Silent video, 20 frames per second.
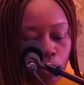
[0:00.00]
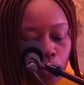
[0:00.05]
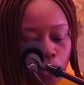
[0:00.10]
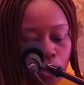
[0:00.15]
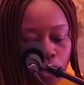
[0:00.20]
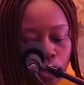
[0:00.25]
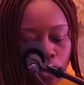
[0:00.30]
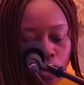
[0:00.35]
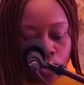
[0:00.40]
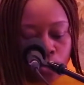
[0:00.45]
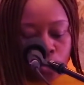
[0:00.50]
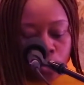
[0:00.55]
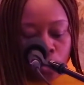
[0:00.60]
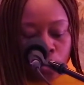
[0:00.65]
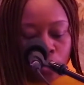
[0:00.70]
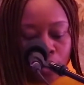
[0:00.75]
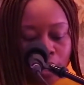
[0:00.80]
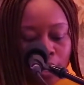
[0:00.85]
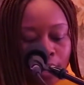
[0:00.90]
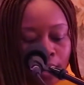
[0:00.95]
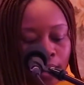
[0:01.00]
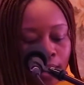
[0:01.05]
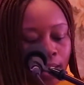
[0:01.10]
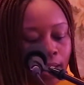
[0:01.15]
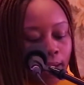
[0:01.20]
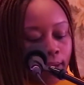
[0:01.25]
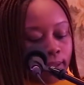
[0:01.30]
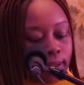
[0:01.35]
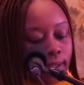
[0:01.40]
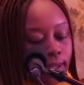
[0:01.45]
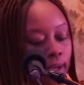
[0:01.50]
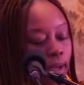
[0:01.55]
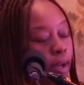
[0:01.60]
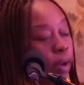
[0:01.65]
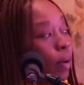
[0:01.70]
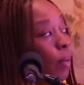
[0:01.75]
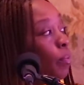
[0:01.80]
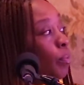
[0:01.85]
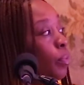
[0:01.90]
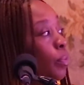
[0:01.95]
We're also looking at
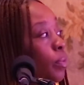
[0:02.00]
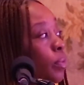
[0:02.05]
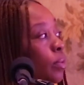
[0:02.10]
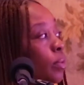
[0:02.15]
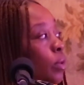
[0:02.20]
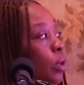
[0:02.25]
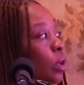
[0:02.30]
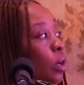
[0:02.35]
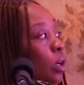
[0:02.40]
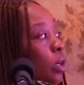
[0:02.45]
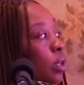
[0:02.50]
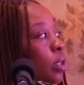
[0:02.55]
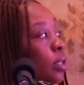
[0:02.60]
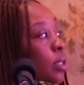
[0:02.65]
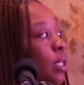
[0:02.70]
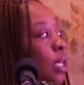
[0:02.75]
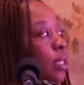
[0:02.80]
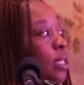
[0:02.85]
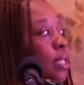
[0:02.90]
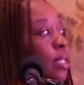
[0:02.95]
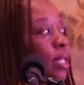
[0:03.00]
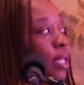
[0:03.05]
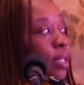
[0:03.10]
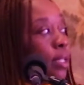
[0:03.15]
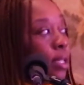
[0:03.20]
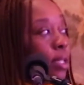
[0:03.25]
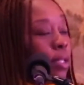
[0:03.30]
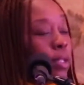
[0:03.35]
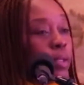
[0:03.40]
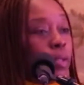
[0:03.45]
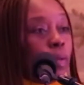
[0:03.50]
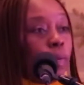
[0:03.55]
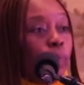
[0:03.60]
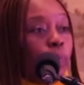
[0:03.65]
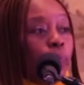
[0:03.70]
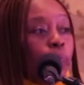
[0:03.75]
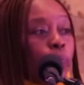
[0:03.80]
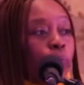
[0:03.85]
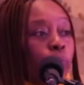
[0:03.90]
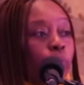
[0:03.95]
data centers.
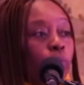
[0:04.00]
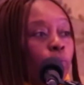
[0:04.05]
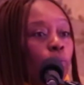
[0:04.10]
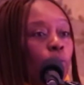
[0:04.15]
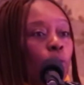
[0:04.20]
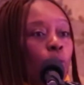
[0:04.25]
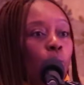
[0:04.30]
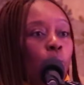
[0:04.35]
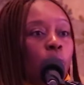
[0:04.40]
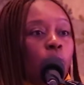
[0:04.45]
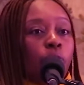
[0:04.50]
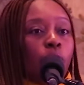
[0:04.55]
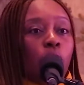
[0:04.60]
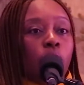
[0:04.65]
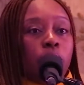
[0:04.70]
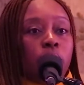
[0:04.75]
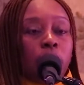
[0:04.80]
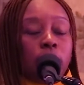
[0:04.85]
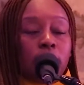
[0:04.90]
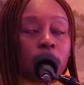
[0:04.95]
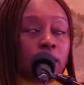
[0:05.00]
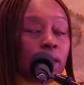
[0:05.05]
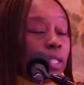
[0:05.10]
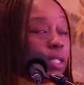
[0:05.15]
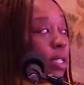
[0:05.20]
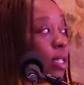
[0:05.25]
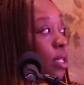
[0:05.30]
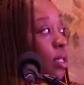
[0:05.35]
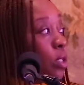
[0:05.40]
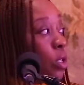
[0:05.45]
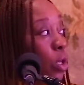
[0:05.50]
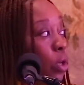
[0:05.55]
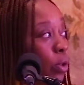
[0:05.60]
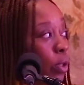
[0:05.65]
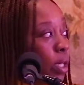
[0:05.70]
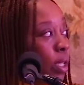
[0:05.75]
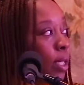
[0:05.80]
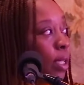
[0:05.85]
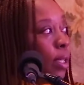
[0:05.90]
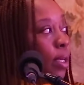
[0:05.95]
We've got data centers
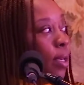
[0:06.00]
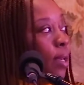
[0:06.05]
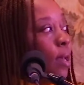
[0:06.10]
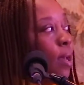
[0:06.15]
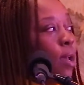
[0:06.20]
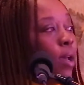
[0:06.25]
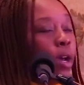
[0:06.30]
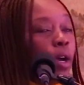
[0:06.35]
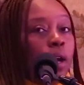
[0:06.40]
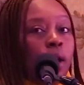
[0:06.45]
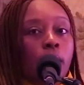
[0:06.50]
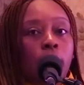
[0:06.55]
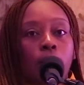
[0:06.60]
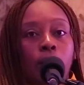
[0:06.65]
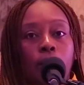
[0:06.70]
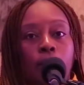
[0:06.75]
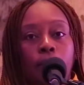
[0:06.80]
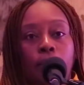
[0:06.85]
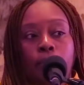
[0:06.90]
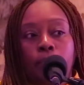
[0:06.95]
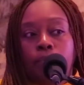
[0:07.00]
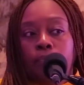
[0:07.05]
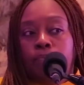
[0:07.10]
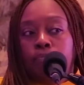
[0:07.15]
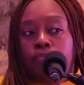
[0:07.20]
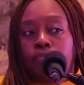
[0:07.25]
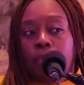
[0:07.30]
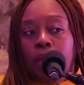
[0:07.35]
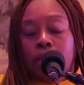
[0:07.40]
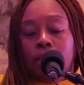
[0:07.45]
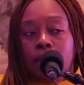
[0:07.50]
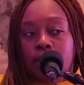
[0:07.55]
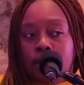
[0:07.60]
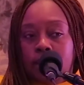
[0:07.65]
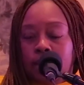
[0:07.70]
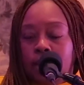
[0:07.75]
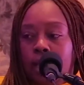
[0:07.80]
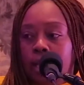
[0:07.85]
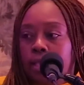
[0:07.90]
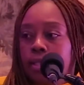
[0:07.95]
locally, at
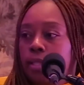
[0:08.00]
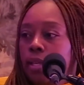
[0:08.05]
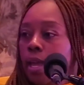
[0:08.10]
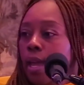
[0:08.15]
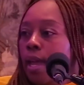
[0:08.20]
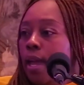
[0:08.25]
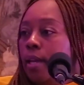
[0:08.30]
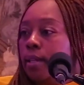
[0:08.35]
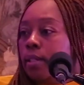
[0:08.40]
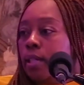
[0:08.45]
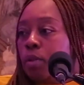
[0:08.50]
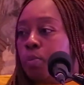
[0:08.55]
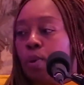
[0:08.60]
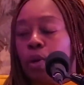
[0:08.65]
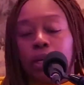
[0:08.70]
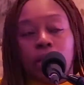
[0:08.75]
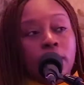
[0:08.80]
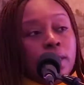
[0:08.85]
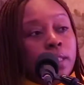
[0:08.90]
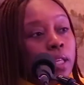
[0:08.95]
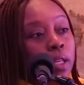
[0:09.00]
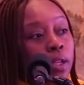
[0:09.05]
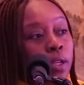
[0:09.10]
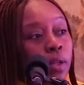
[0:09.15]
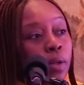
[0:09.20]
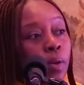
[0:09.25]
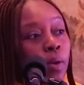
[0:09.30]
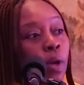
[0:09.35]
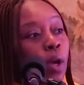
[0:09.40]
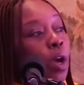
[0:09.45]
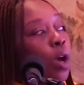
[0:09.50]
Eastgate and at Pockets Hill.